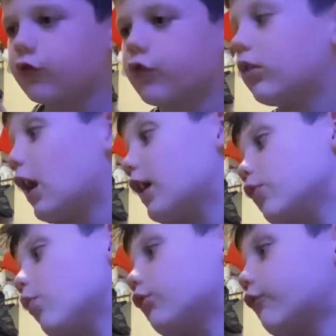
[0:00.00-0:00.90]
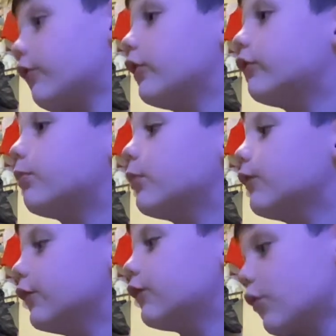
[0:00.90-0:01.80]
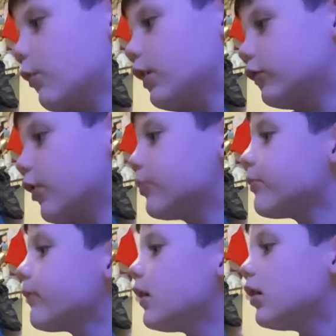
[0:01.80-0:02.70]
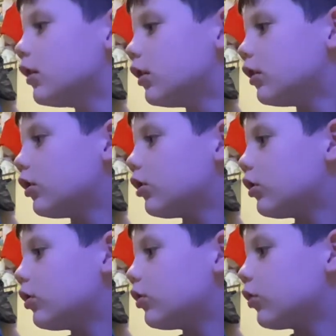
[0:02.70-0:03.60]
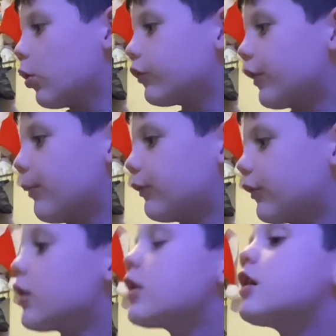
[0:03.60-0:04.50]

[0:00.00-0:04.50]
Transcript: So I had to watch these movies to rank them. Of course, I missed it.